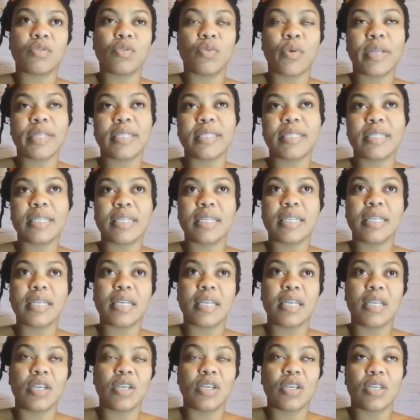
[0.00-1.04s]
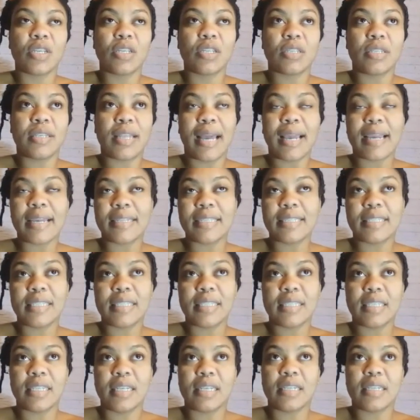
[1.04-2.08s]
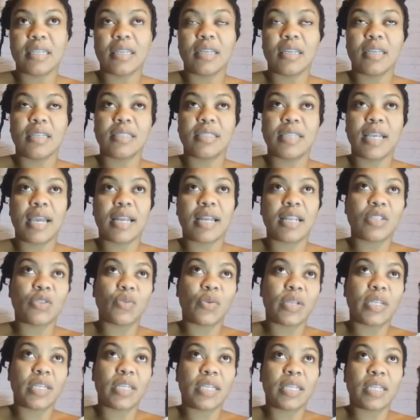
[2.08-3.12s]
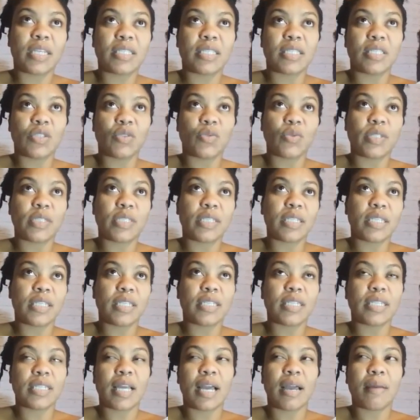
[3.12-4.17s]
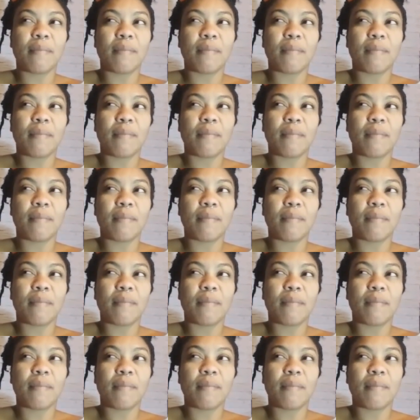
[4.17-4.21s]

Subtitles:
2019, tired of 2018.